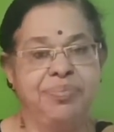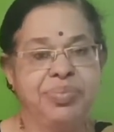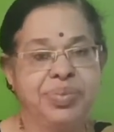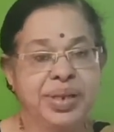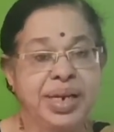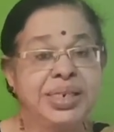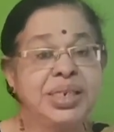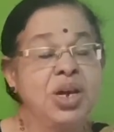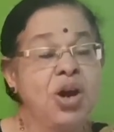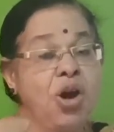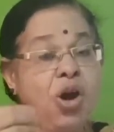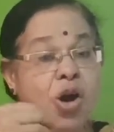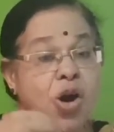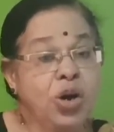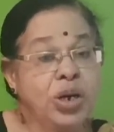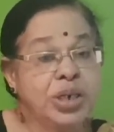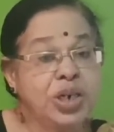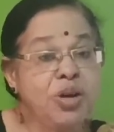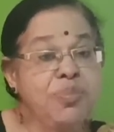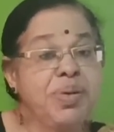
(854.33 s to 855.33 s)
this
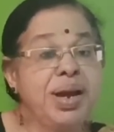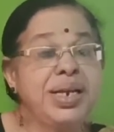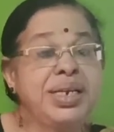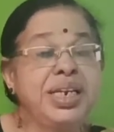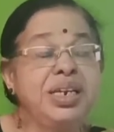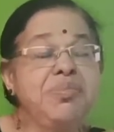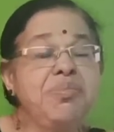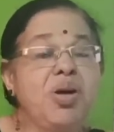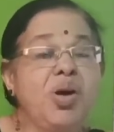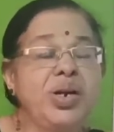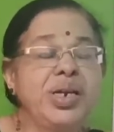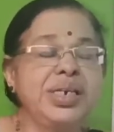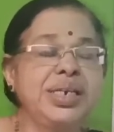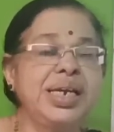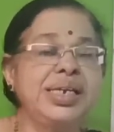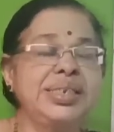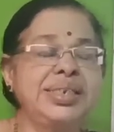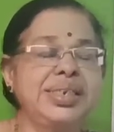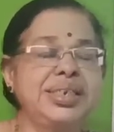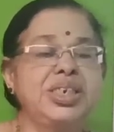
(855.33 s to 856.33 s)
automatic
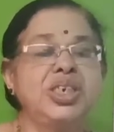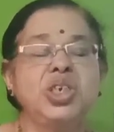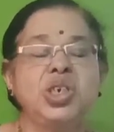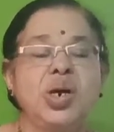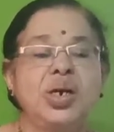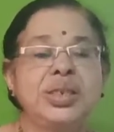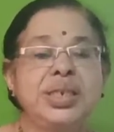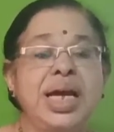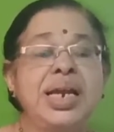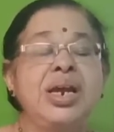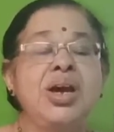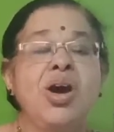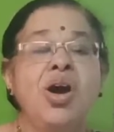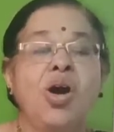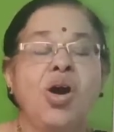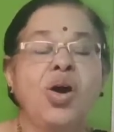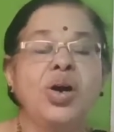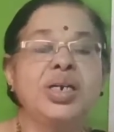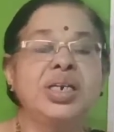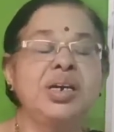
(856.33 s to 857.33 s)
monetization shows that
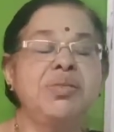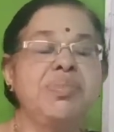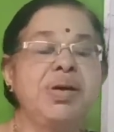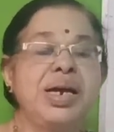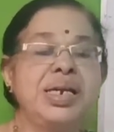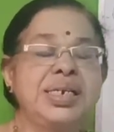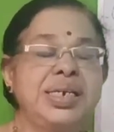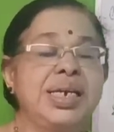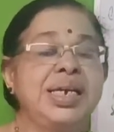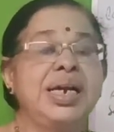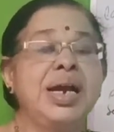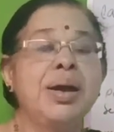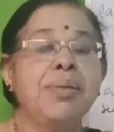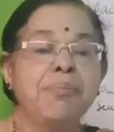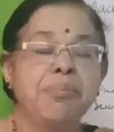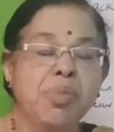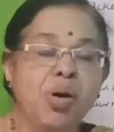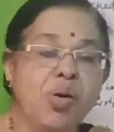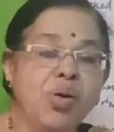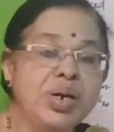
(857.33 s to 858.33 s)
automatic
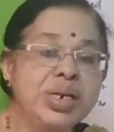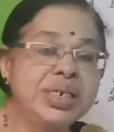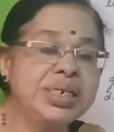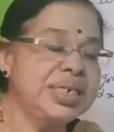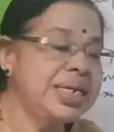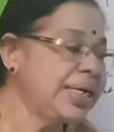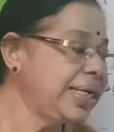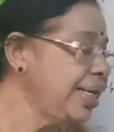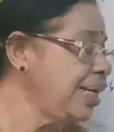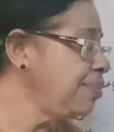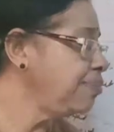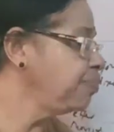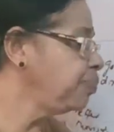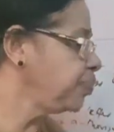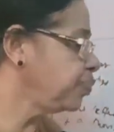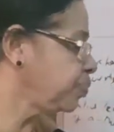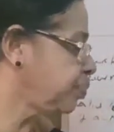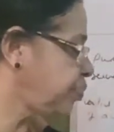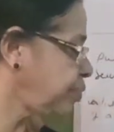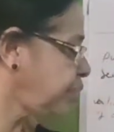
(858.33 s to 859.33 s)
monetary
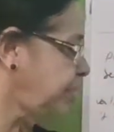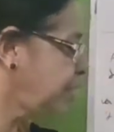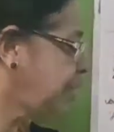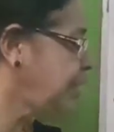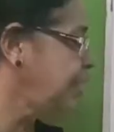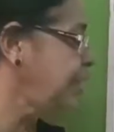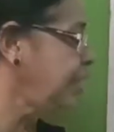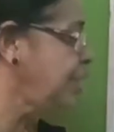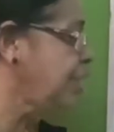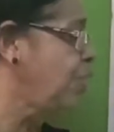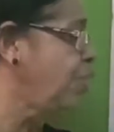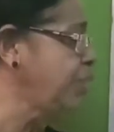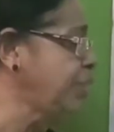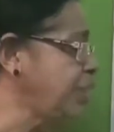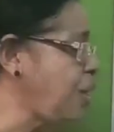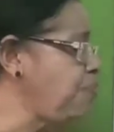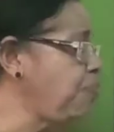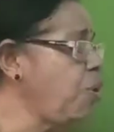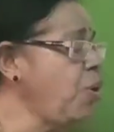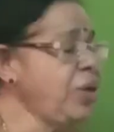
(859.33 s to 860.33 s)

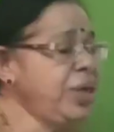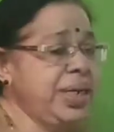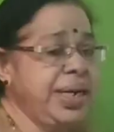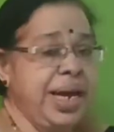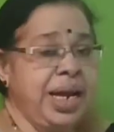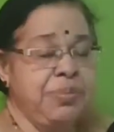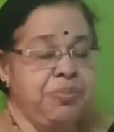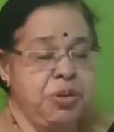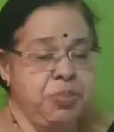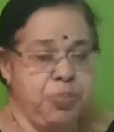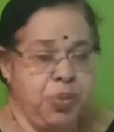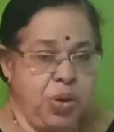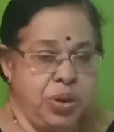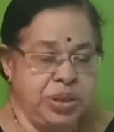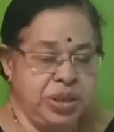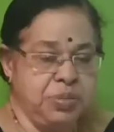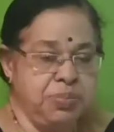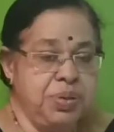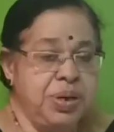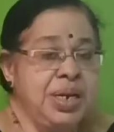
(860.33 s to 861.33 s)
support can be
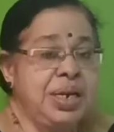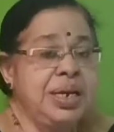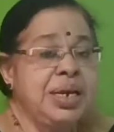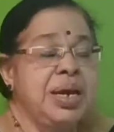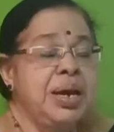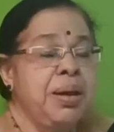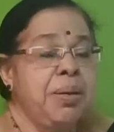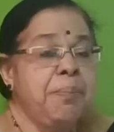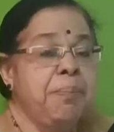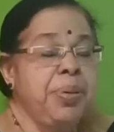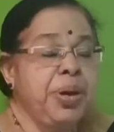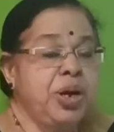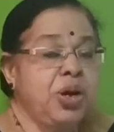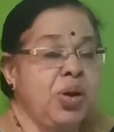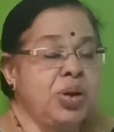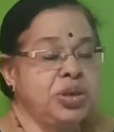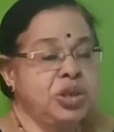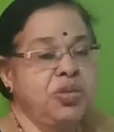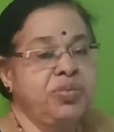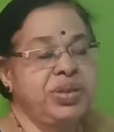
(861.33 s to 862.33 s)
possible
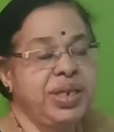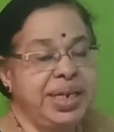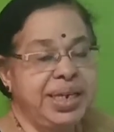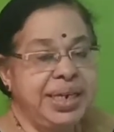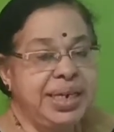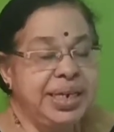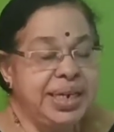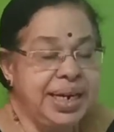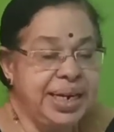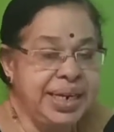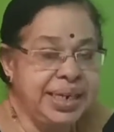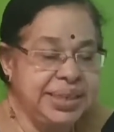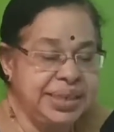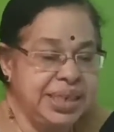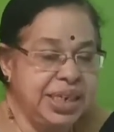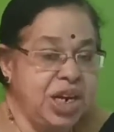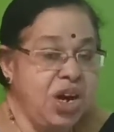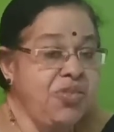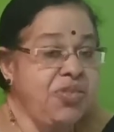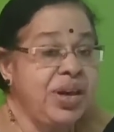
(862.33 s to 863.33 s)
because of the
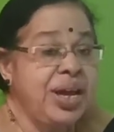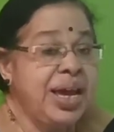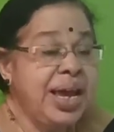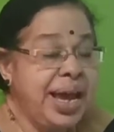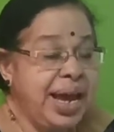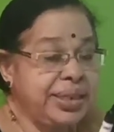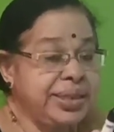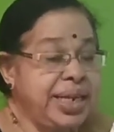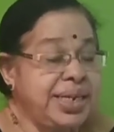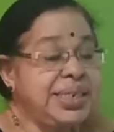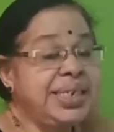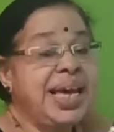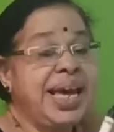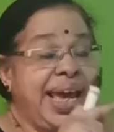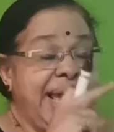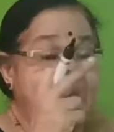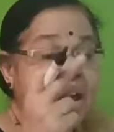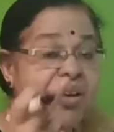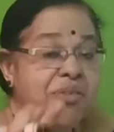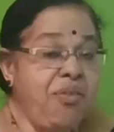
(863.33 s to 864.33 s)
introduction of that is
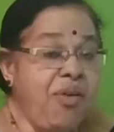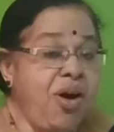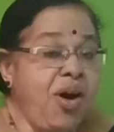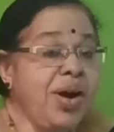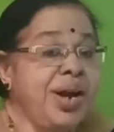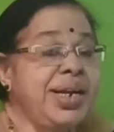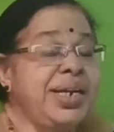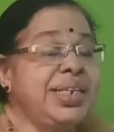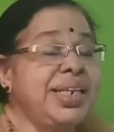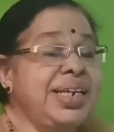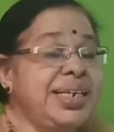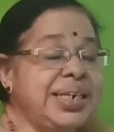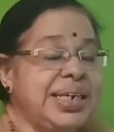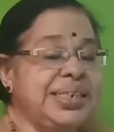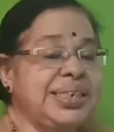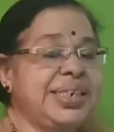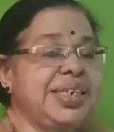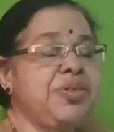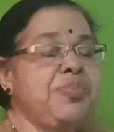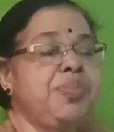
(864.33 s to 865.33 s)
avoid the
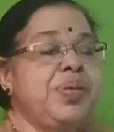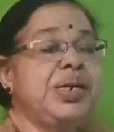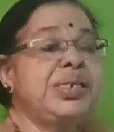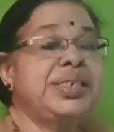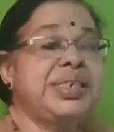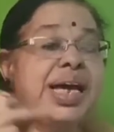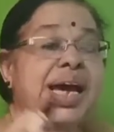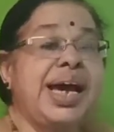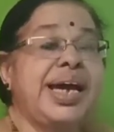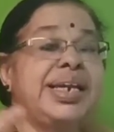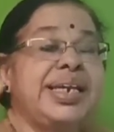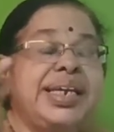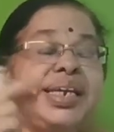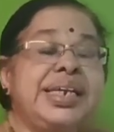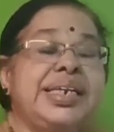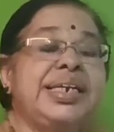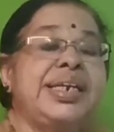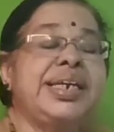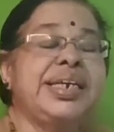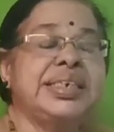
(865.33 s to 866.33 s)
treasury bills and
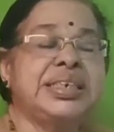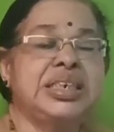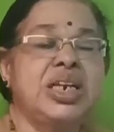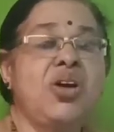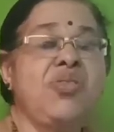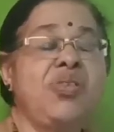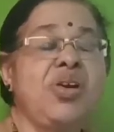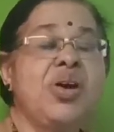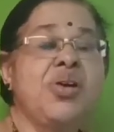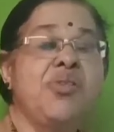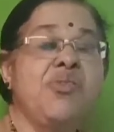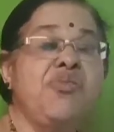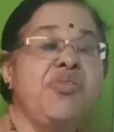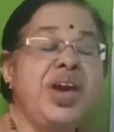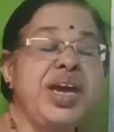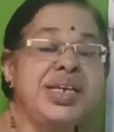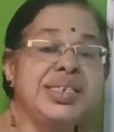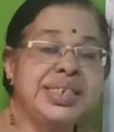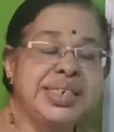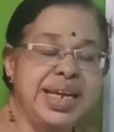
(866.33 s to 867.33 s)
introduction of
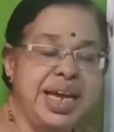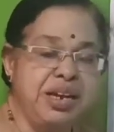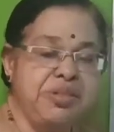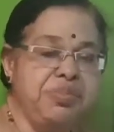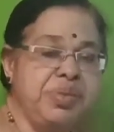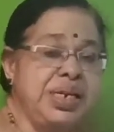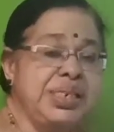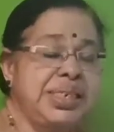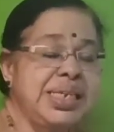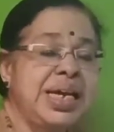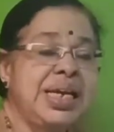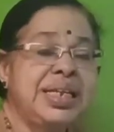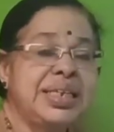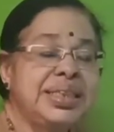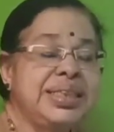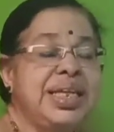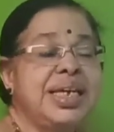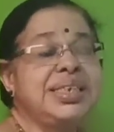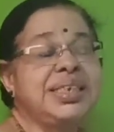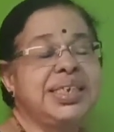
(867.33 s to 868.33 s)
ways and means.
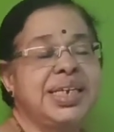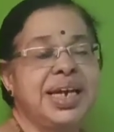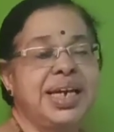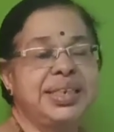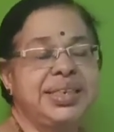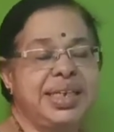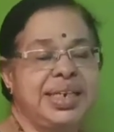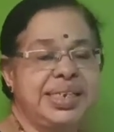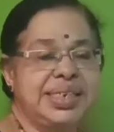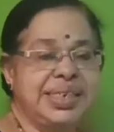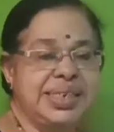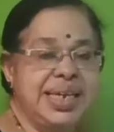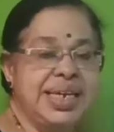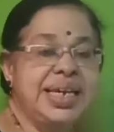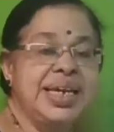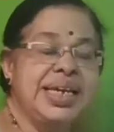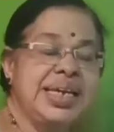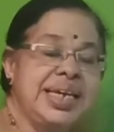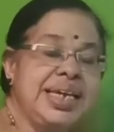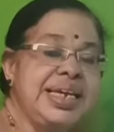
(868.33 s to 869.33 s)
Thus, here there is
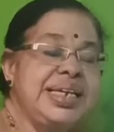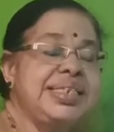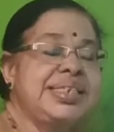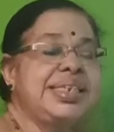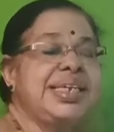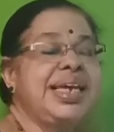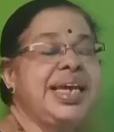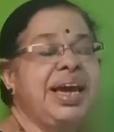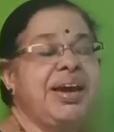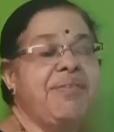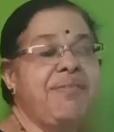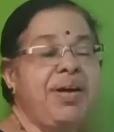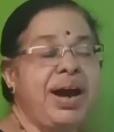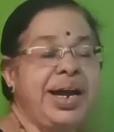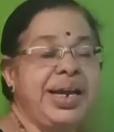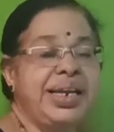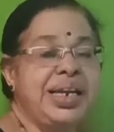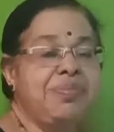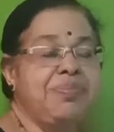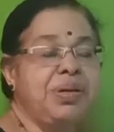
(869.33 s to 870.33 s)
a easy
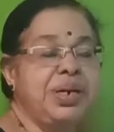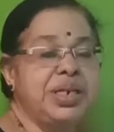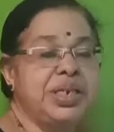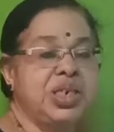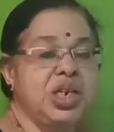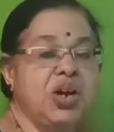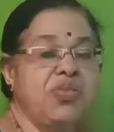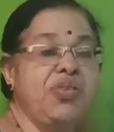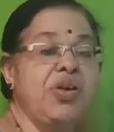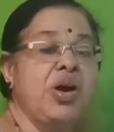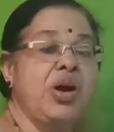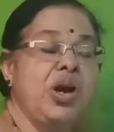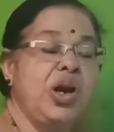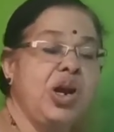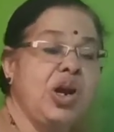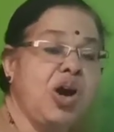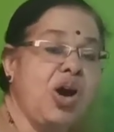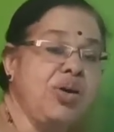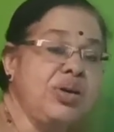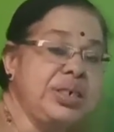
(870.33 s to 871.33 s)
availability of
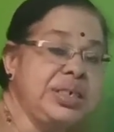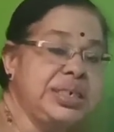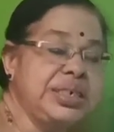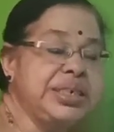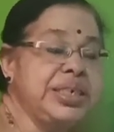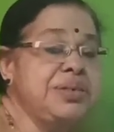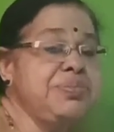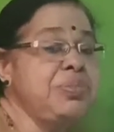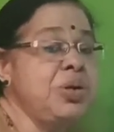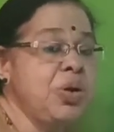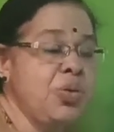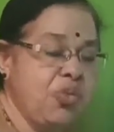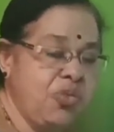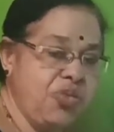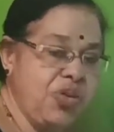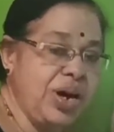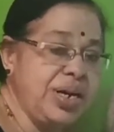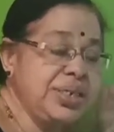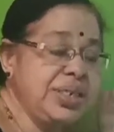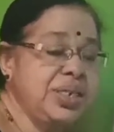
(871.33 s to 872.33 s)
long-term
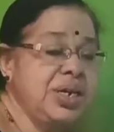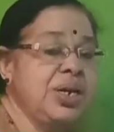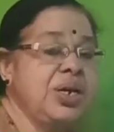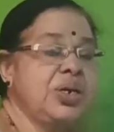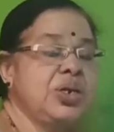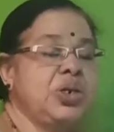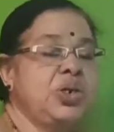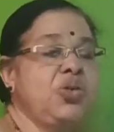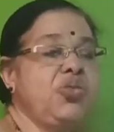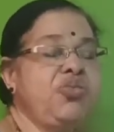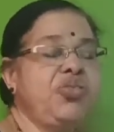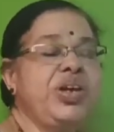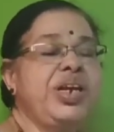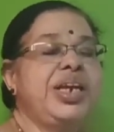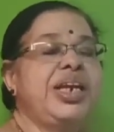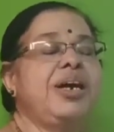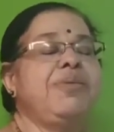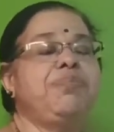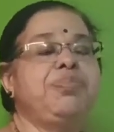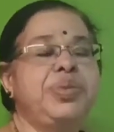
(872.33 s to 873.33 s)
funds to
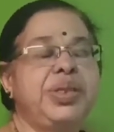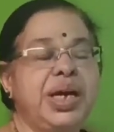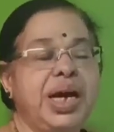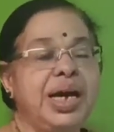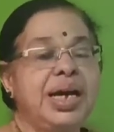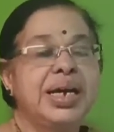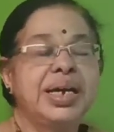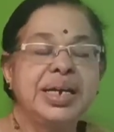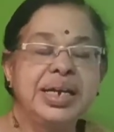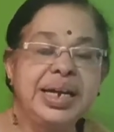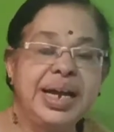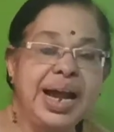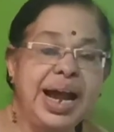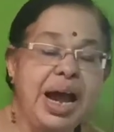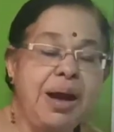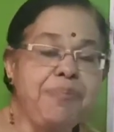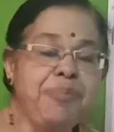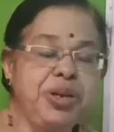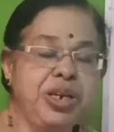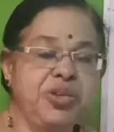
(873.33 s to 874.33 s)
fill up the
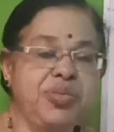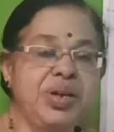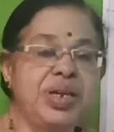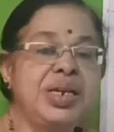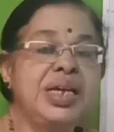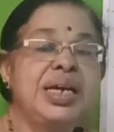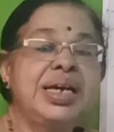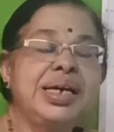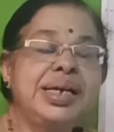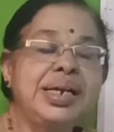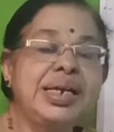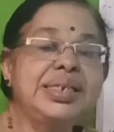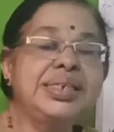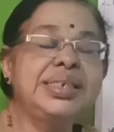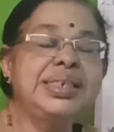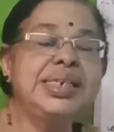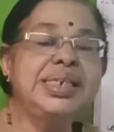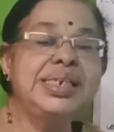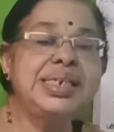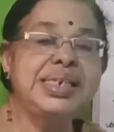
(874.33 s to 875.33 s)
gap between
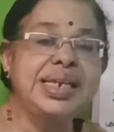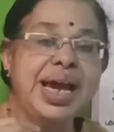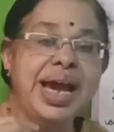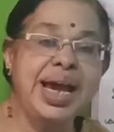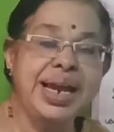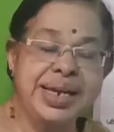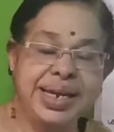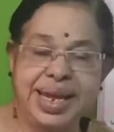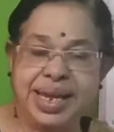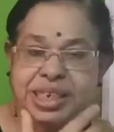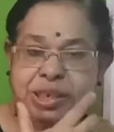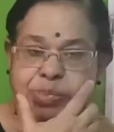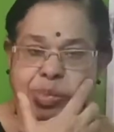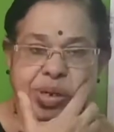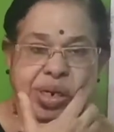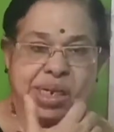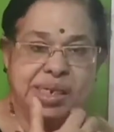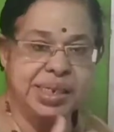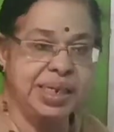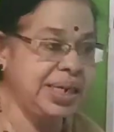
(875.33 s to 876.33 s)
receipt and
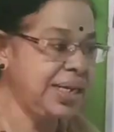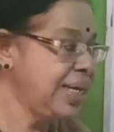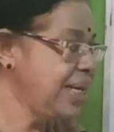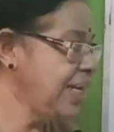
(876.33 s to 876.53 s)
expenditure.